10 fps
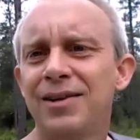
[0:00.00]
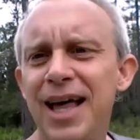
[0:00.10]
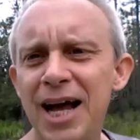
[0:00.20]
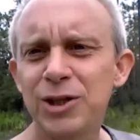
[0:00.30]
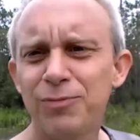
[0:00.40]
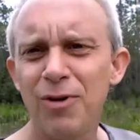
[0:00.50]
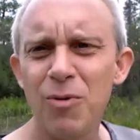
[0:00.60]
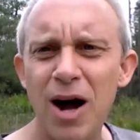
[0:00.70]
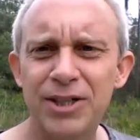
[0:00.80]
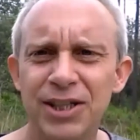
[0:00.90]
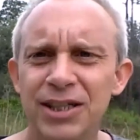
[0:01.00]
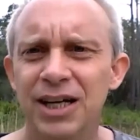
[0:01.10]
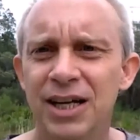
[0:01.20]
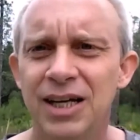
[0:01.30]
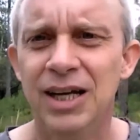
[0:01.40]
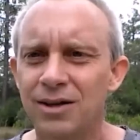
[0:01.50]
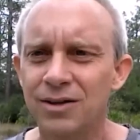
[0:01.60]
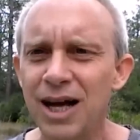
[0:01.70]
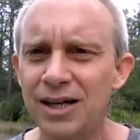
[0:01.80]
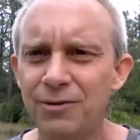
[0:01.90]
Thanks for watching.
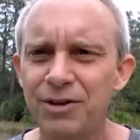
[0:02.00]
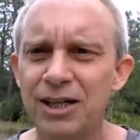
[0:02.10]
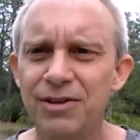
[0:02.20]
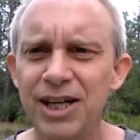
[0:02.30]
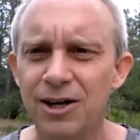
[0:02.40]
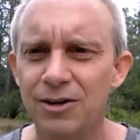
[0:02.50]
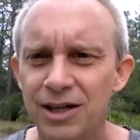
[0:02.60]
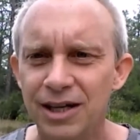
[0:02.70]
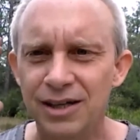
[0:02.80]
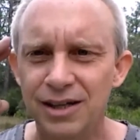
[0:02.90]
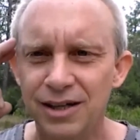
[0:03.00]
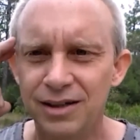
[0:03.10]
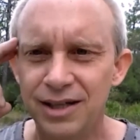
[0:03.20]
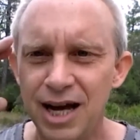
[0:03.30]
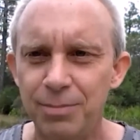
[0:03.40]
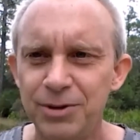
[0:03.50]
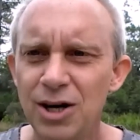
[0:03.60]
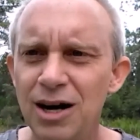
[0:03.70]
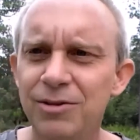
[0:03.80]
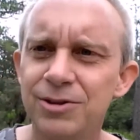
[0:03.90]
Click like if you liked the video, and happy
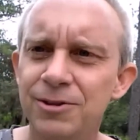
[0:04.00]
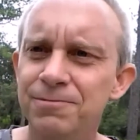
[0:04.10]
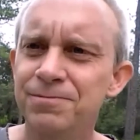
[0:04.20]
travels.